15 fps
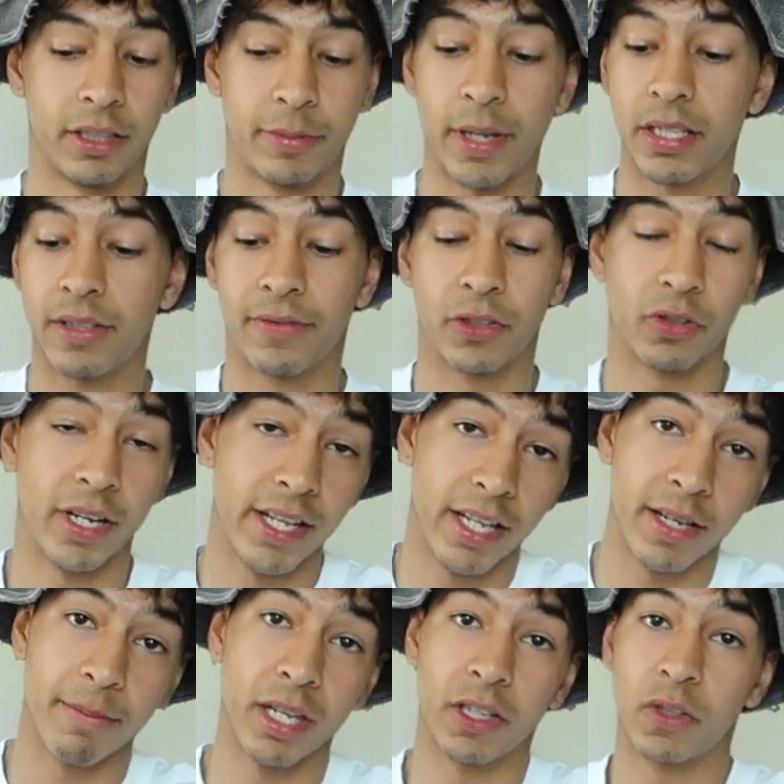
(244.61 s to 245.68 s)
Especially for, and
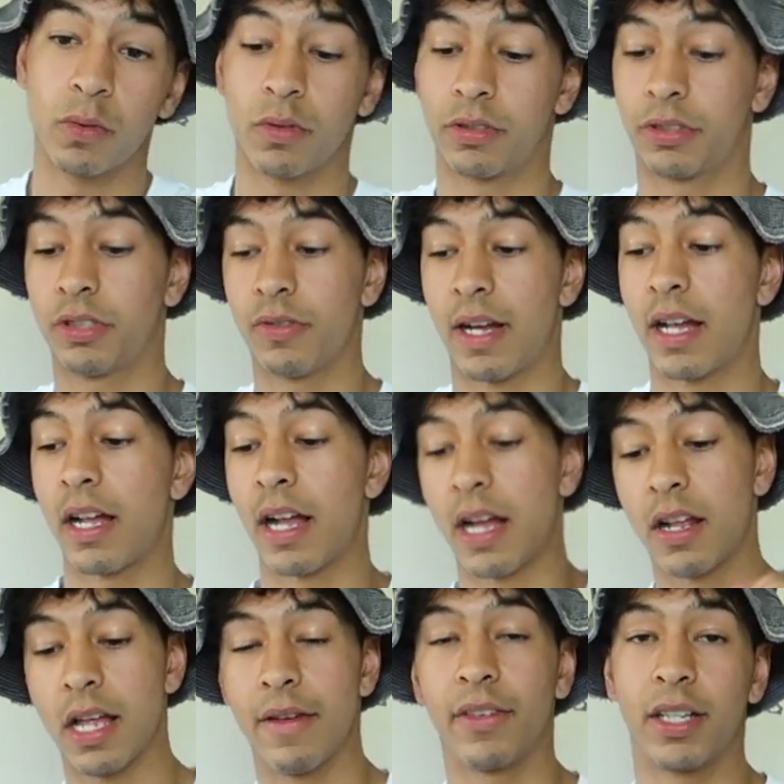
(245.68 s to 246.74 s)
they make shorts too.
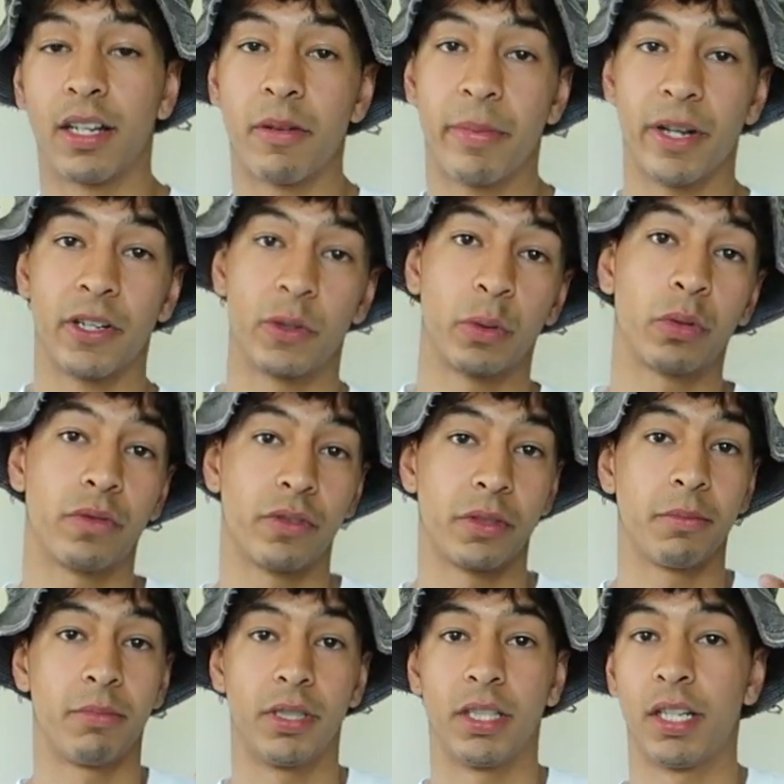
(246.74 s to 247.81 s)
I, I haven't gotten a pair of shorts from
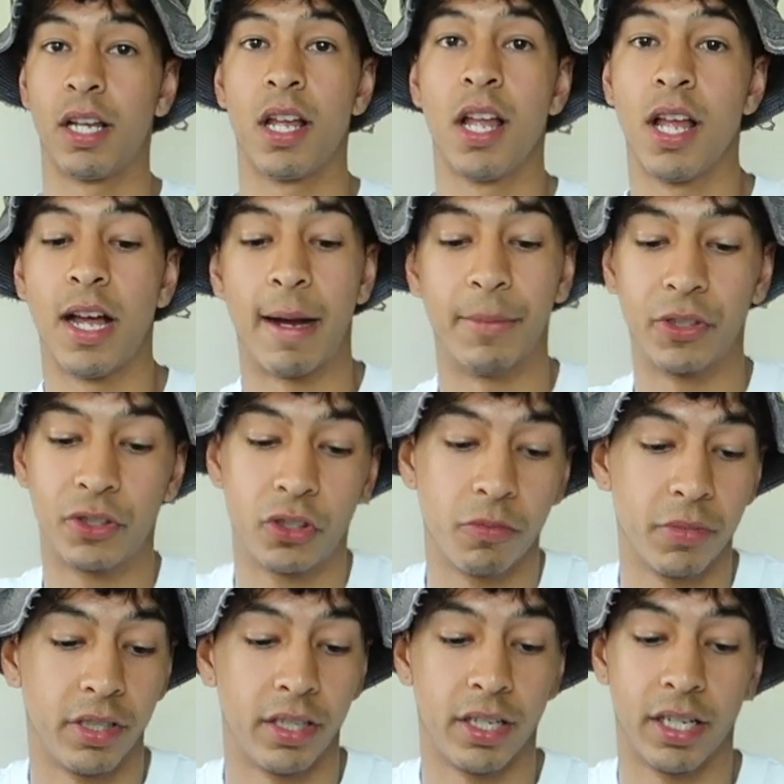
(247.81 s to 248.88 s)
them, but I'm
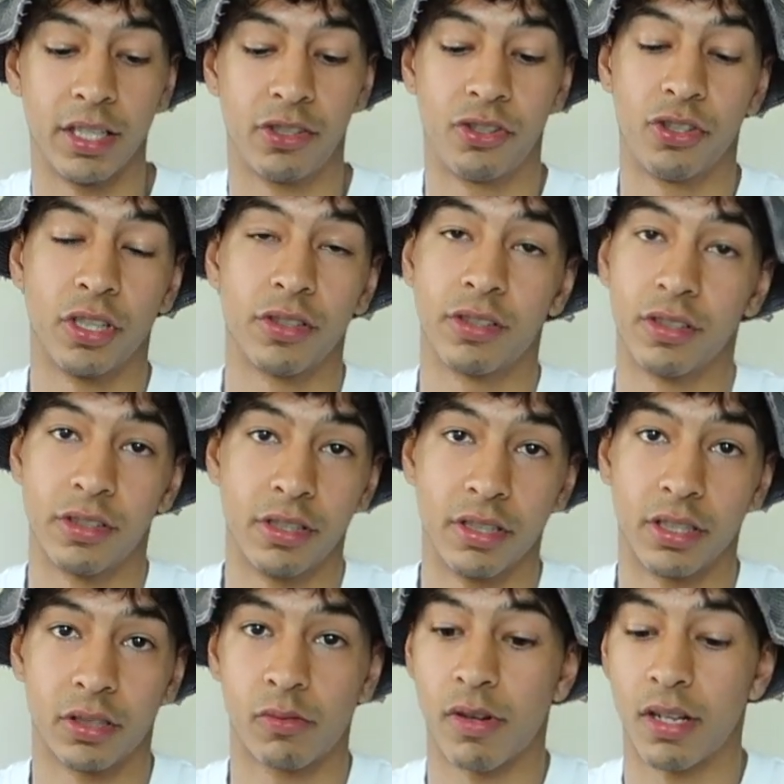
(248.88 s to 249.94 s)
assuming that it's just as
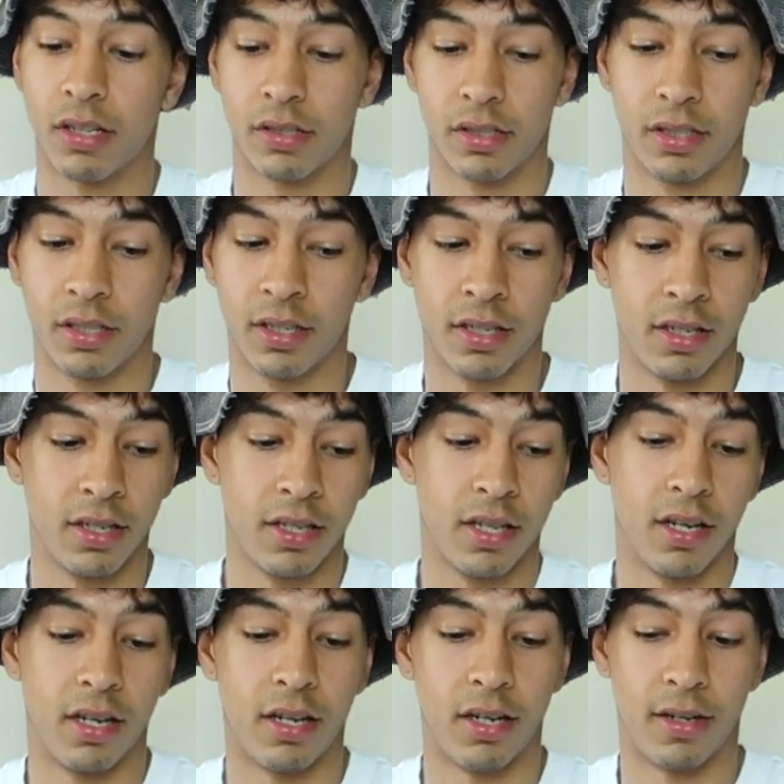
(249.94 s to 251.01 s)
good as quality.
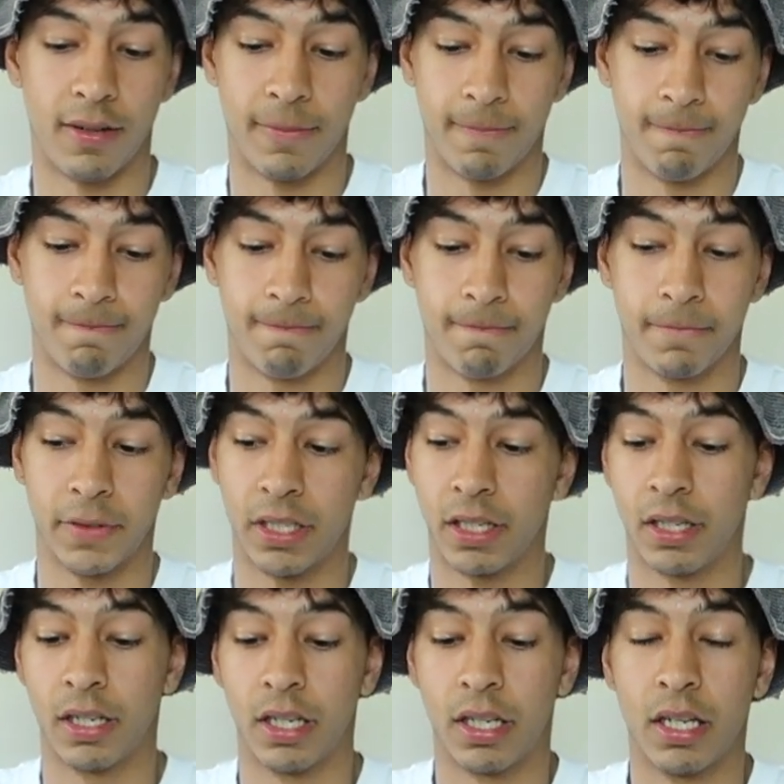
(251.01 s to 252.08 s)
Um,
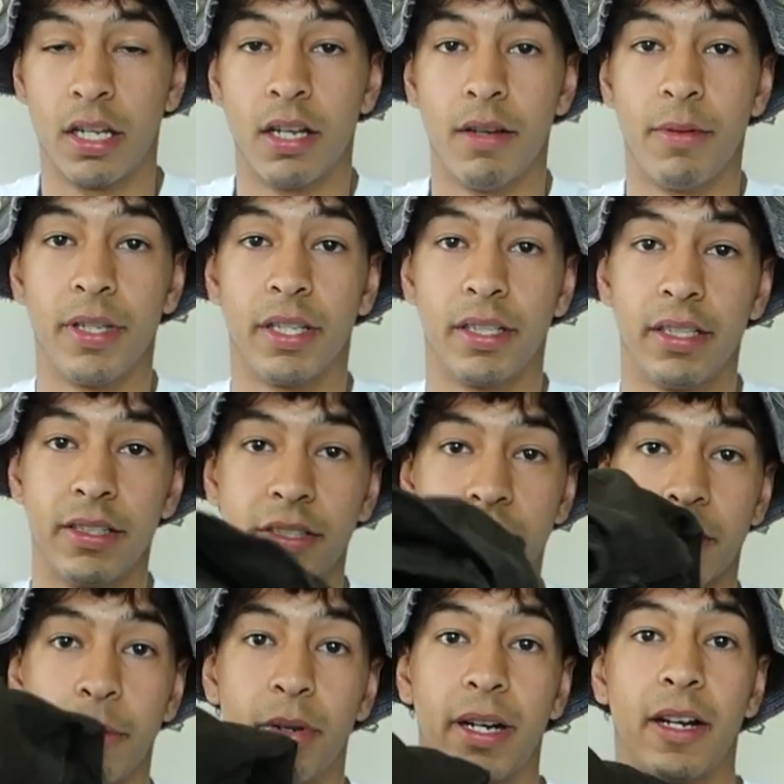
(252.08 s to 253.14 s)
but yeah, these
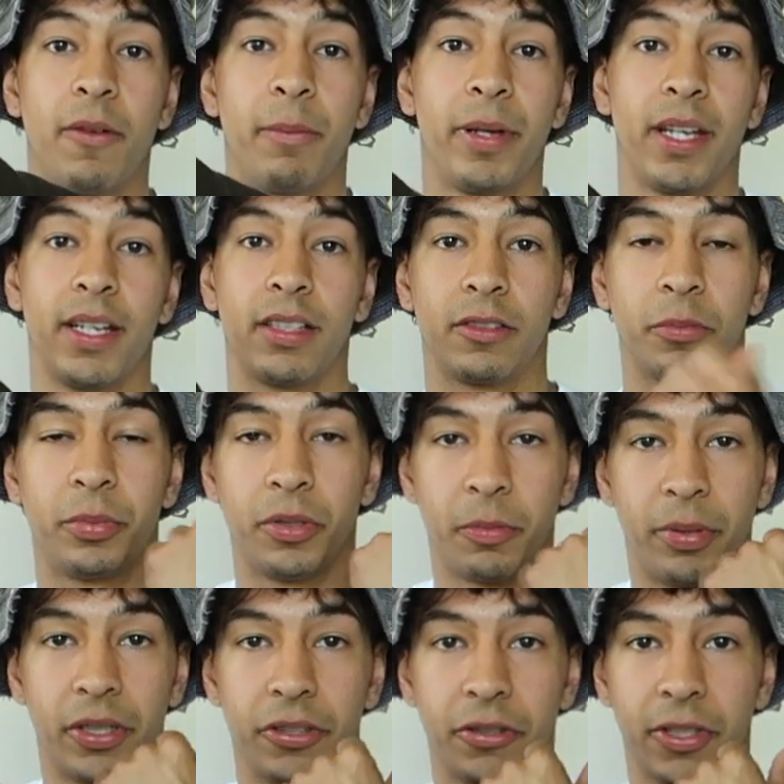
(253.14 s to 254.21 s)
are brown pants. I'll put a
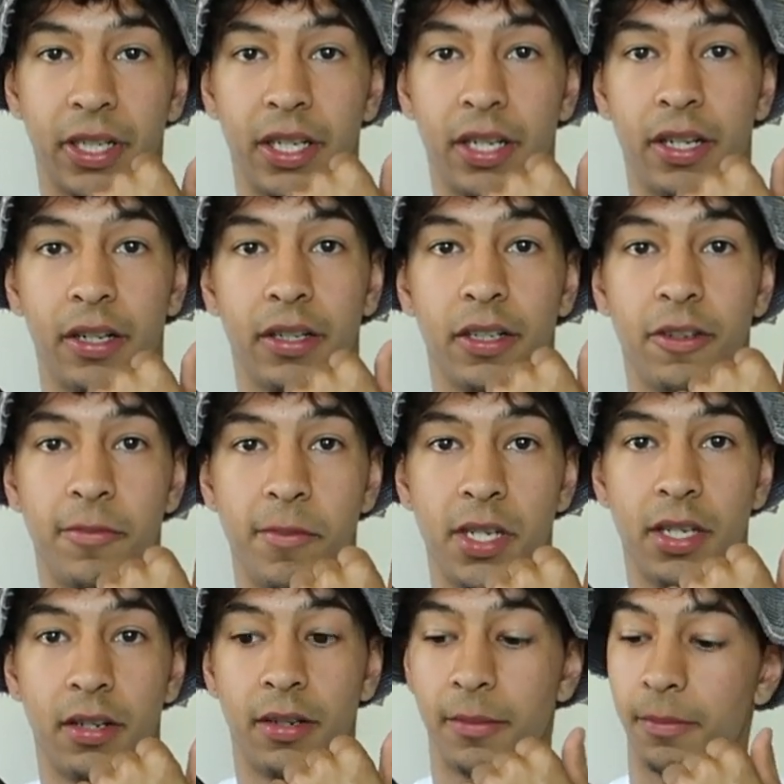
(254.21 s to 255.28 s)
picture right here of
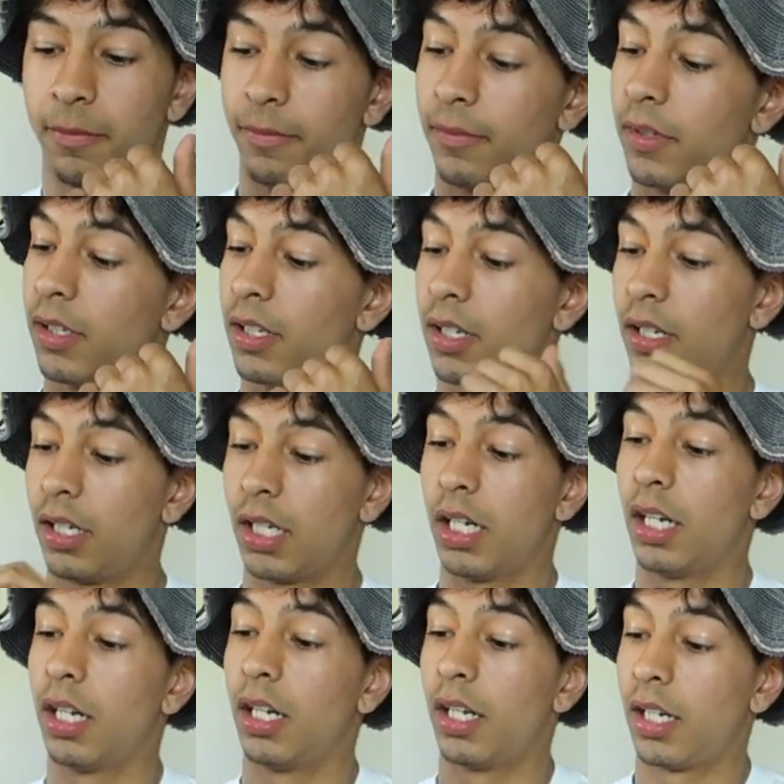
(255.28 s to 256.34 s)
me in them.
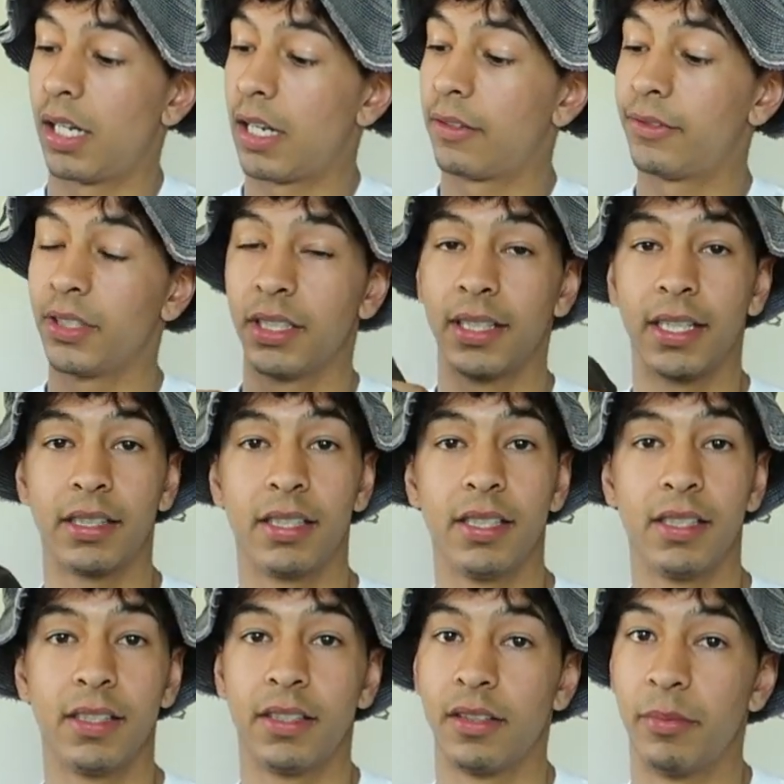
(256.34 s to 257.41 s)
Uh, I really like
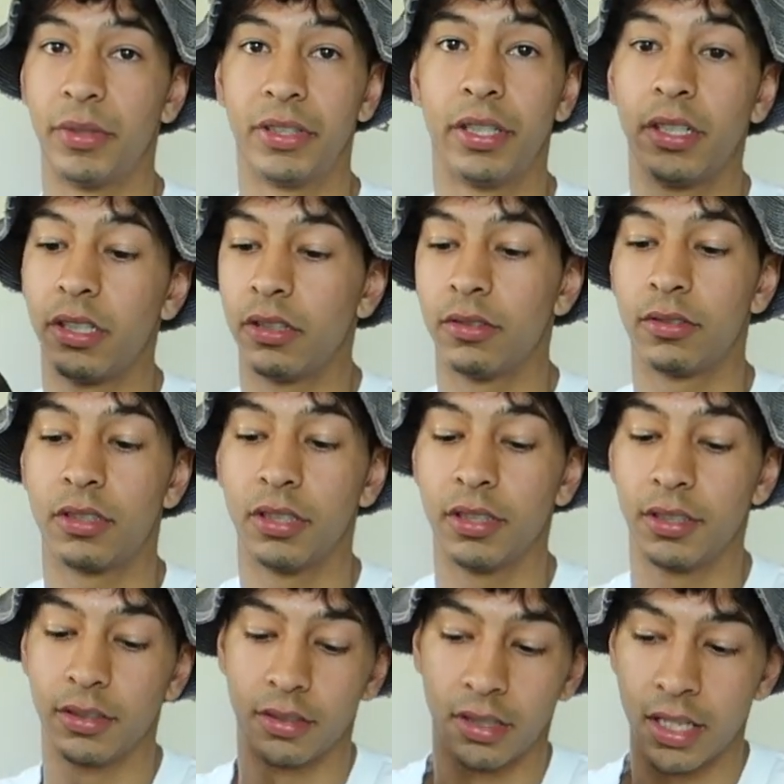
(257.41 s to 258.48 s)
these. The material's
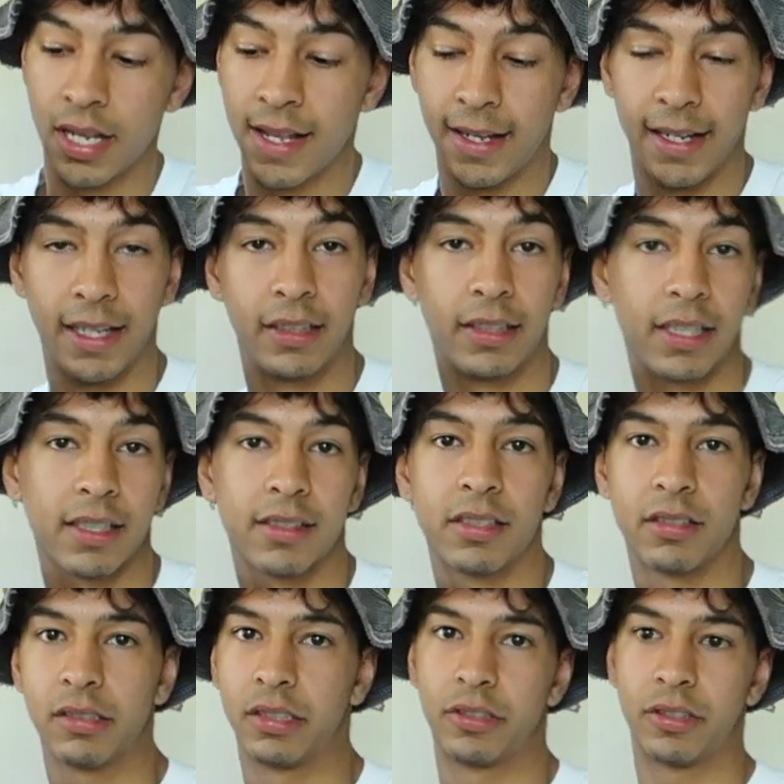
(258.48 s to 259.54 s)
good. And like I
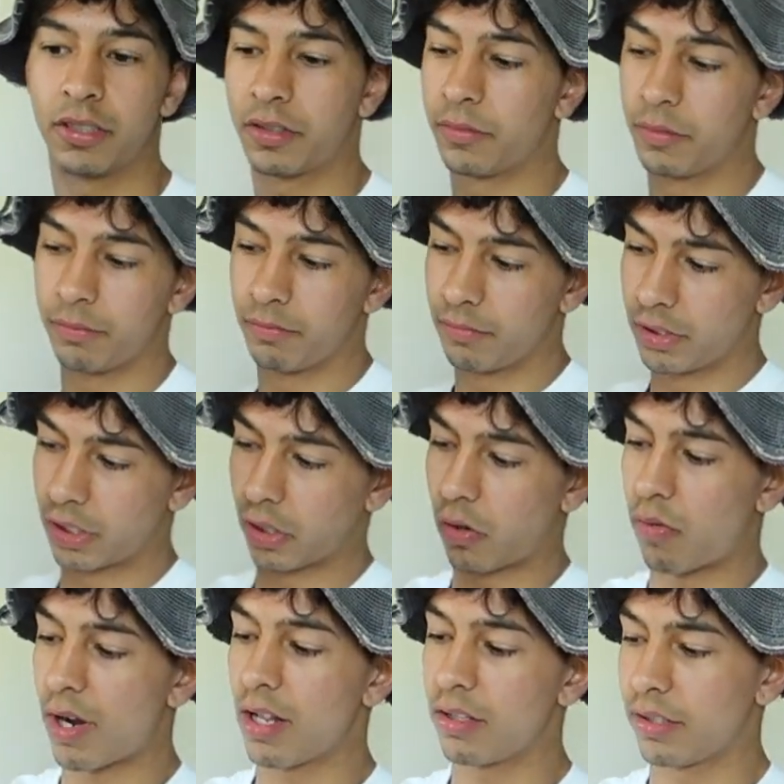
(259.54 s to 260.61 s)
said earlier, just the
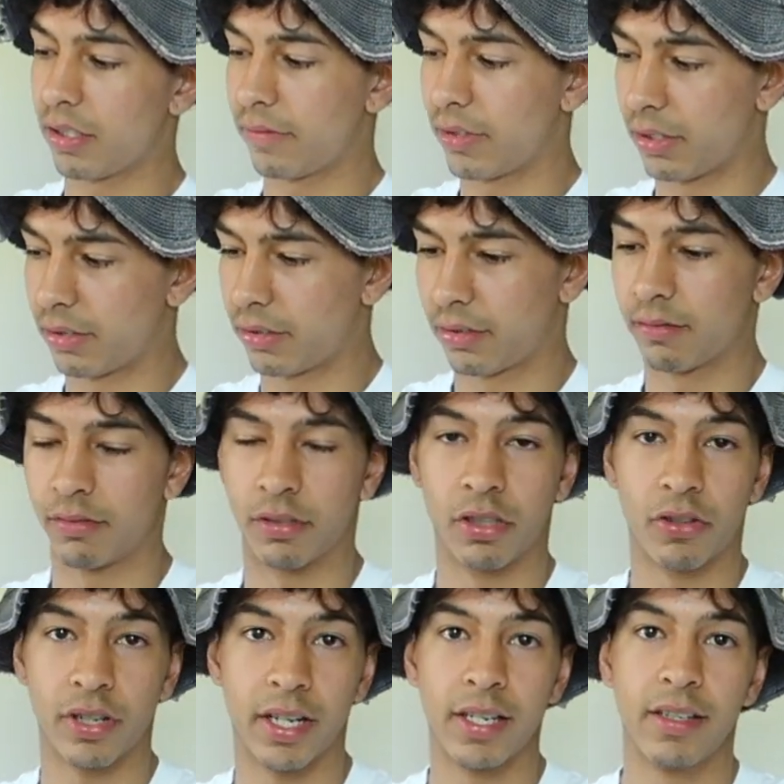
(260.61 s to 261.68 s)
quality of it is
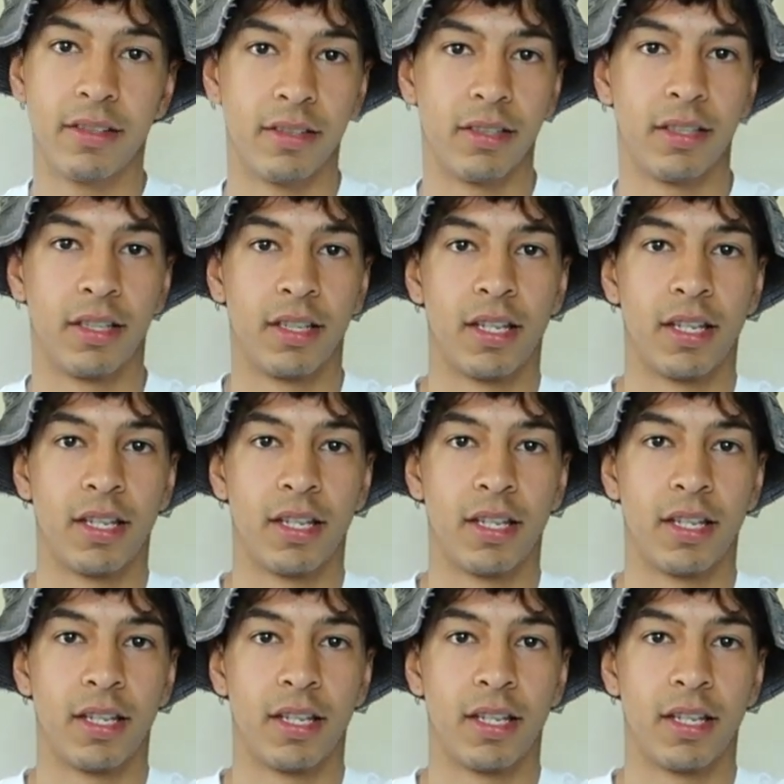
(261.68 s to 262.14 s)
crazy.